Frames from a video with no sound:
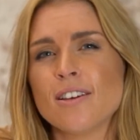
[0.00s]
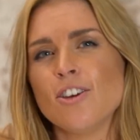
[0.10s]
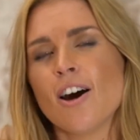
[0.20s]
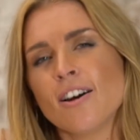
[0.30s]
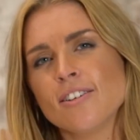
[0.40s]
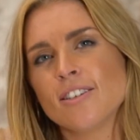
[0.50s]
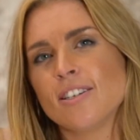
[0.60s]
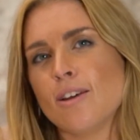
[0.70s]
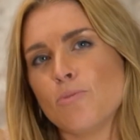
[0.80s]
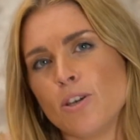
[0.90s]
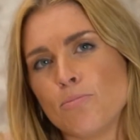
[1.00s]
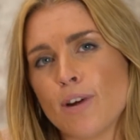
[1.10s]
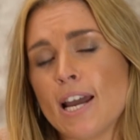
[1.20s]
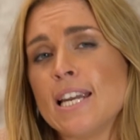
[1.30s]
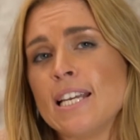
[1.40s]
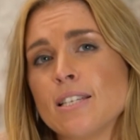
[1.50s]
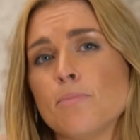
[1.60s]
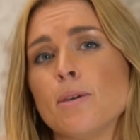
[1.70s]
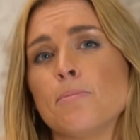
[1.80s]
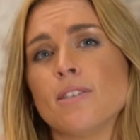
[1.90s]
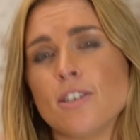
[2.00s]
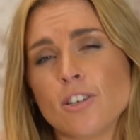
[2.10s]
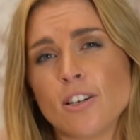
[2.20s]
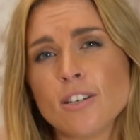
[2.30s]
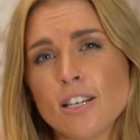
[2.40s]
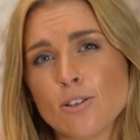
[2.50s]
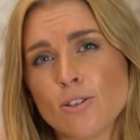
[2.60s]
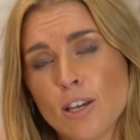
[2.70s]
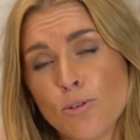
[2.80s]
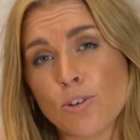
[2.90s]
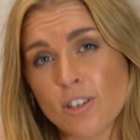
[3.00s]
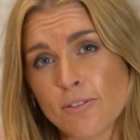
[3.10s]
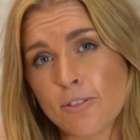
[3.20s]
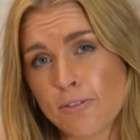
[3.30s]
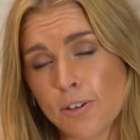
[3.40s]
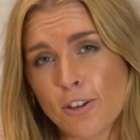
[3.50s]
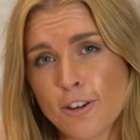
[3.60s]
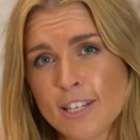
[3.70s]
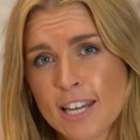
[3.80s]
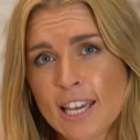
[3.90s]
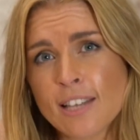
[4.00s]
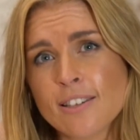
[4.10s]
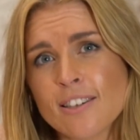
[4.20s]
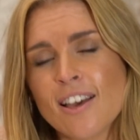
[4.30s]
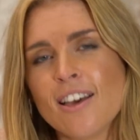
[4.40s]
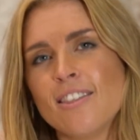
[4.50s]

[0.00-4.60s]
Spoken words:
and you understand where your brand needs to be positioned in order to fulfill those needs,